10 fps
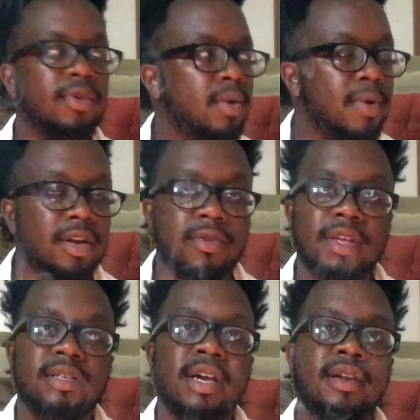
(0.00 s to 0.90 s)
you really want to do
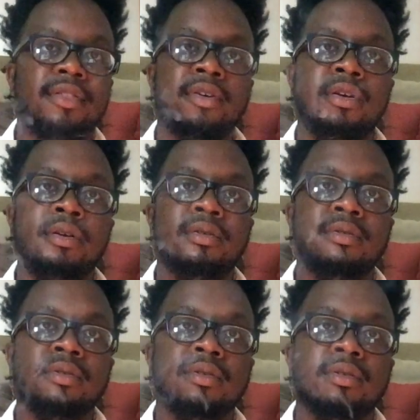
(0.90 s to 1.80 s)
this, that, and the third,
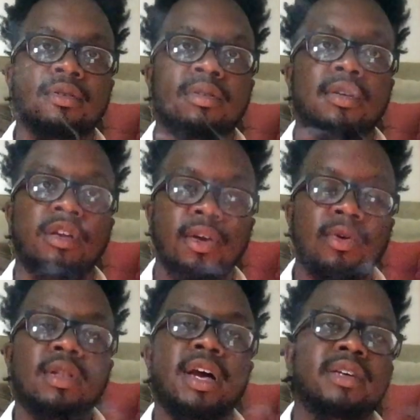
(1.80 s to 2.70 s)

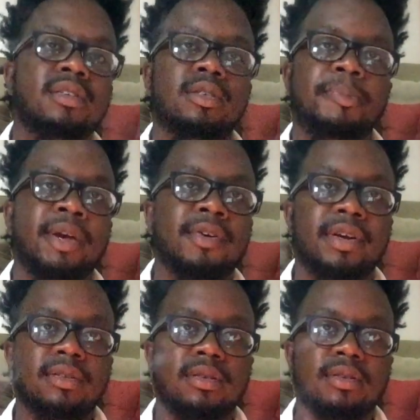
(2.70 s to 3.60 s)
utilize the
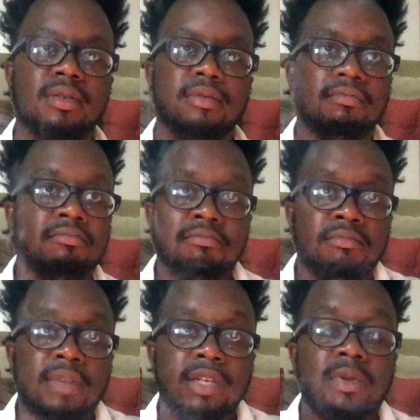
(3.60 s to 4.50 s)
spirits.
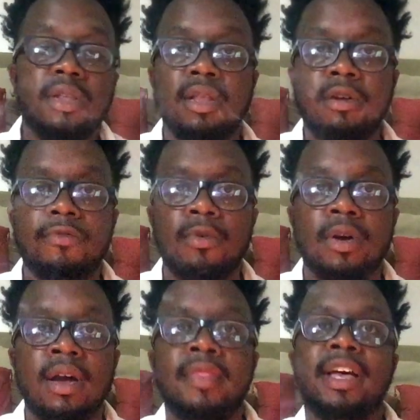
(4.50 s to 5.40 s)
That's what they're there
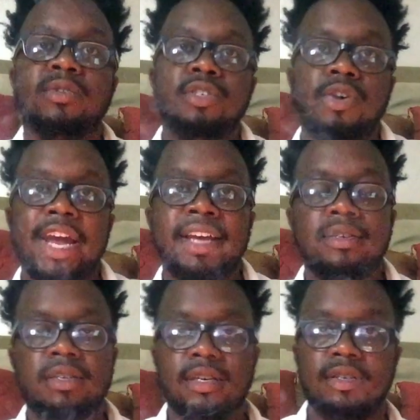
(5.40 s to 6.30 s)
for. That's what your
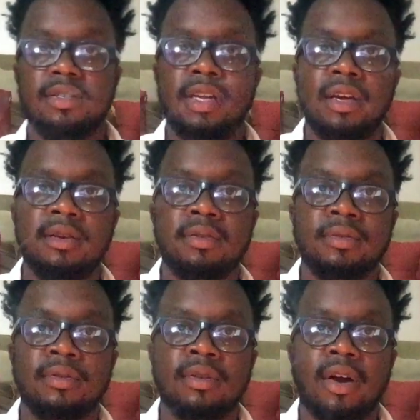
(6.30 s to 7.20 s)
ancestors did.
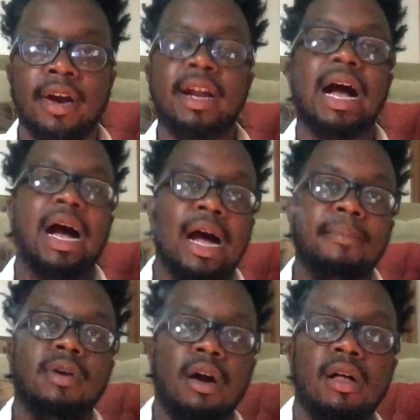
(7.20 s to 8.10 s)
All right,
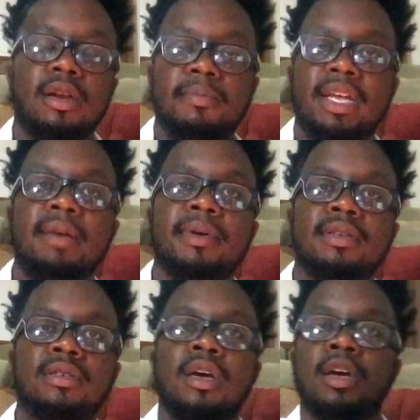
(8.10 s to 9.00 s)
I'm calling them
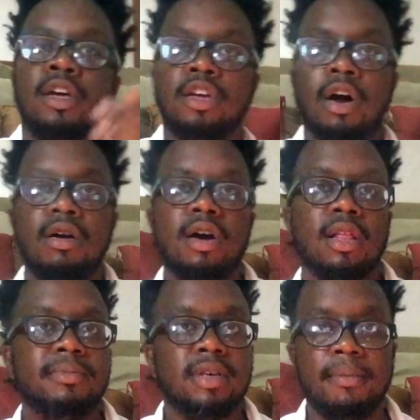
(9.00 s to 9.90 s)
demons. Y'all
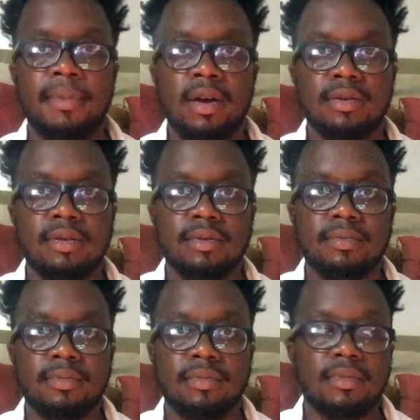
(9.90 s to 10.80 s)
call them something else.
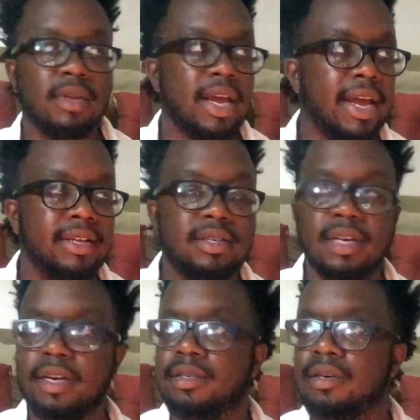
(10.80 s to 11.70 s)

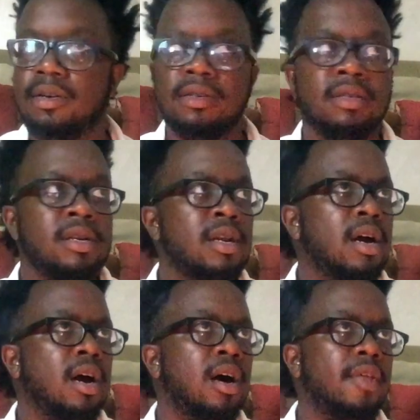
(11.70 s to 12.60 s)
Ancestors,
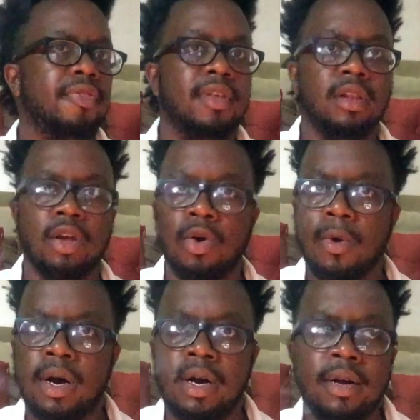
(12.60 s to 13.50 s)
the
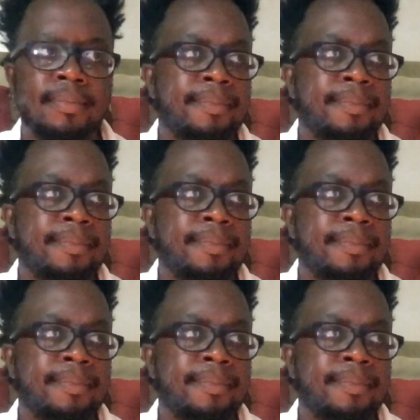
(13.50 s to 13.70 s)
Loa,